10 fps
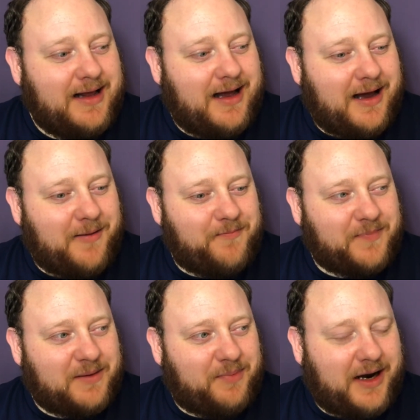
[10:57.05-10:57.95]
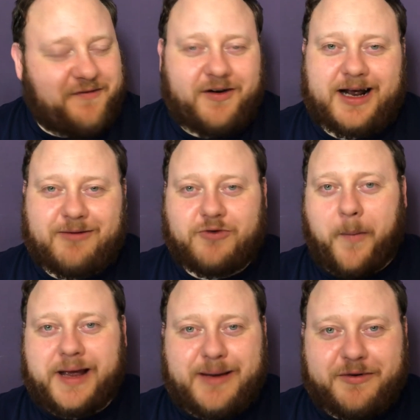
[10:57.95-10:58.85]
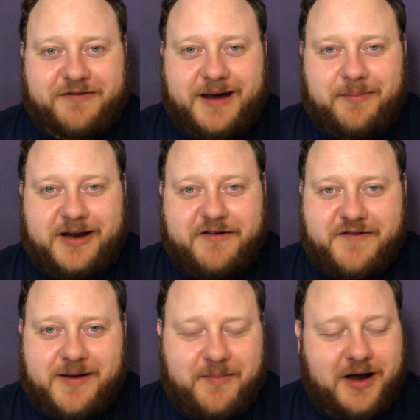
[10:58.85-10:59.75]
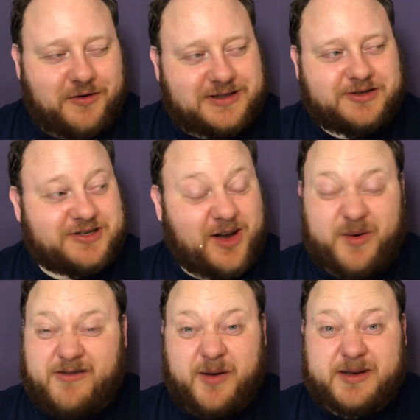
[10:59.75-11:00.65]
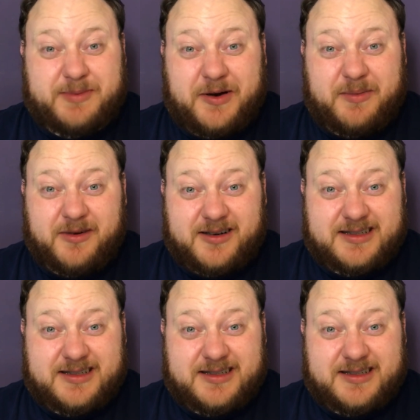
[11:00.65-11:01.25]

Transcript: And I feel like I'm robbing him of that benefit, but I also just don't want to rob his Pokemon because